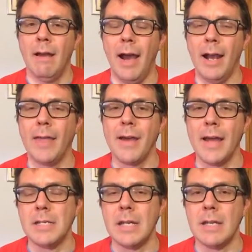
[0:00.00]
I like the
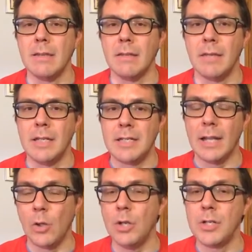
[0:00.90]
idea that the
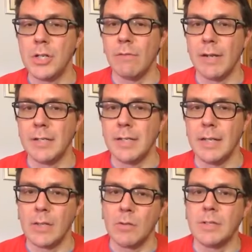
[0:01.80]
technology of editing
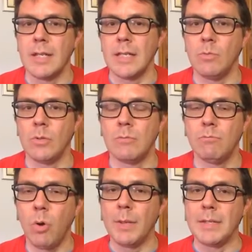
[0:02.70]
in those days would
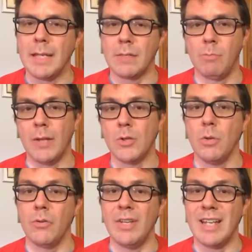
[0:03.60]
probably take about 2
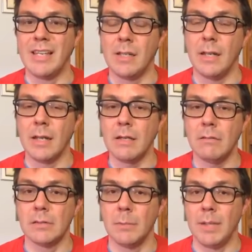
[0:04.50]
or 3 days to learn.
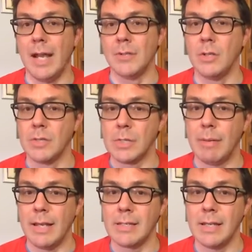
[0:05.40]
I mean, how to use a
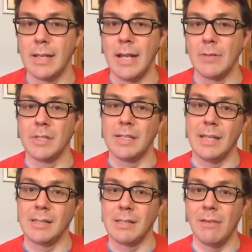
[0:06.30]
splicer, how to
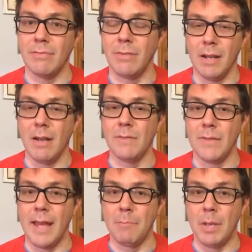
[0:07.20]
sync stuff. And after
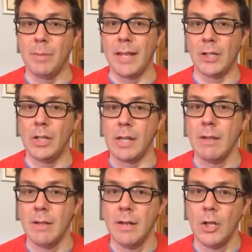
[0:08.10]
that, people actually
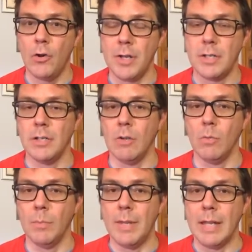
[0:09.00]
credited you
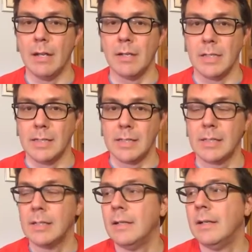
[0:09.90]
with being an artist,
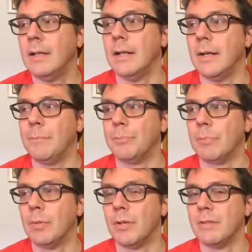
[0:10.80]

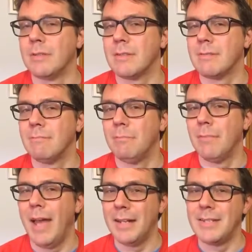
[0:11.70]
because
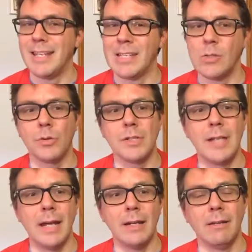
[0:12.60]
editing is not
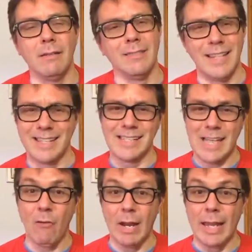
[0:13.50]
technical
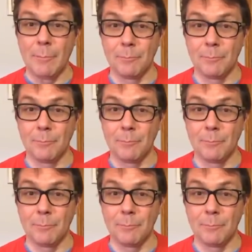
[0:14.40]
necessarily.